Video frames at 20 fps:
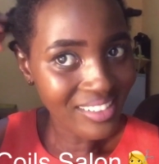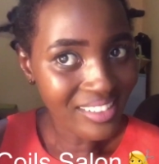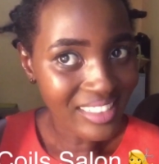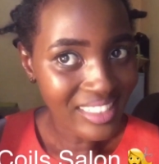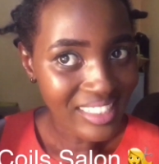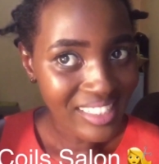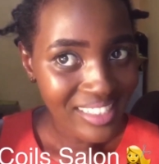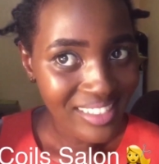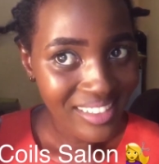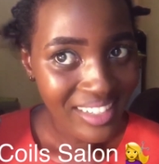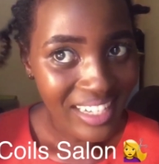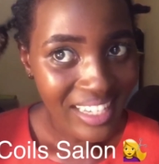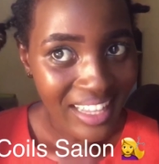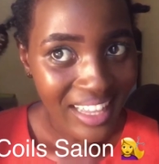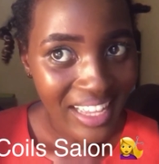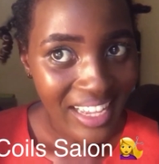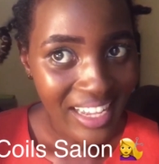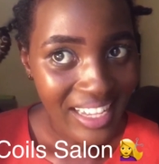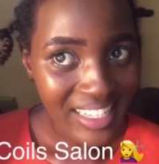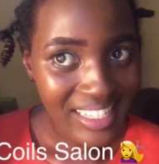Gosh, look
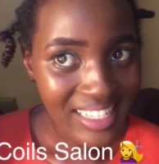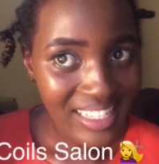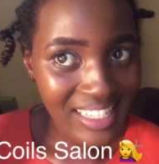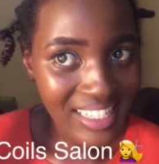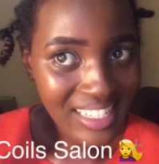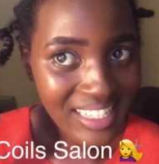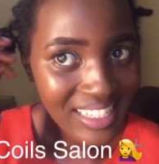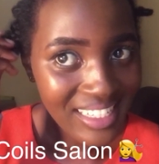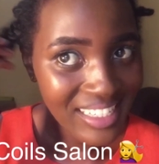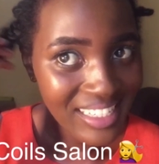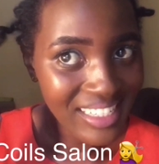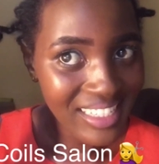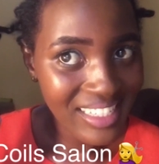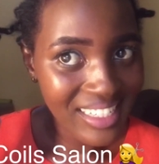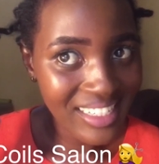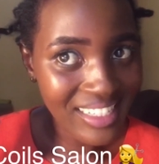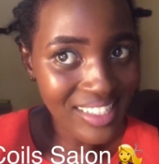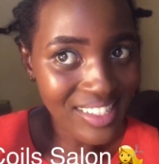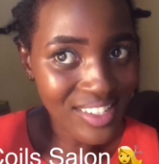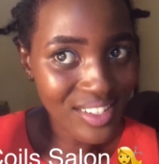at that.
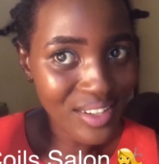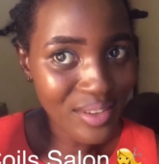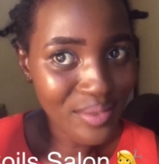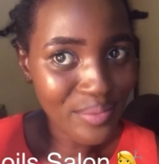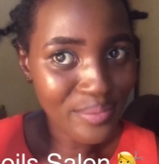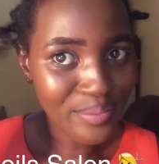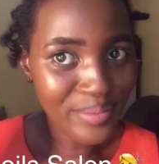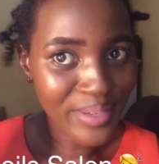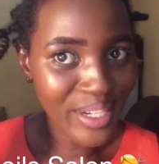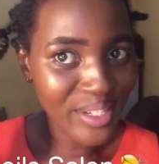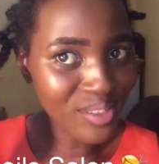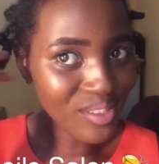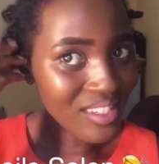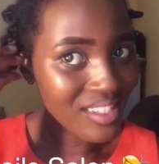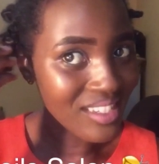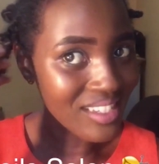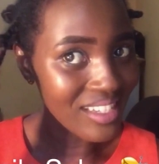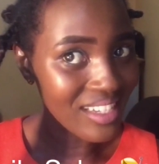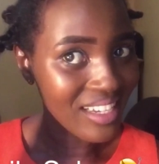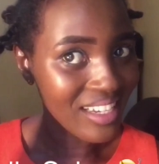It's so
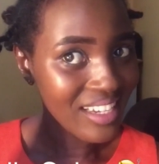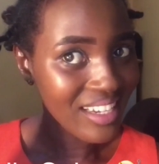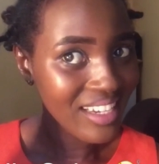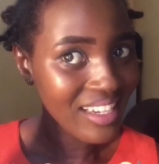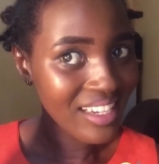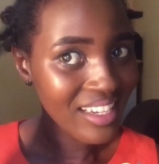bouncy.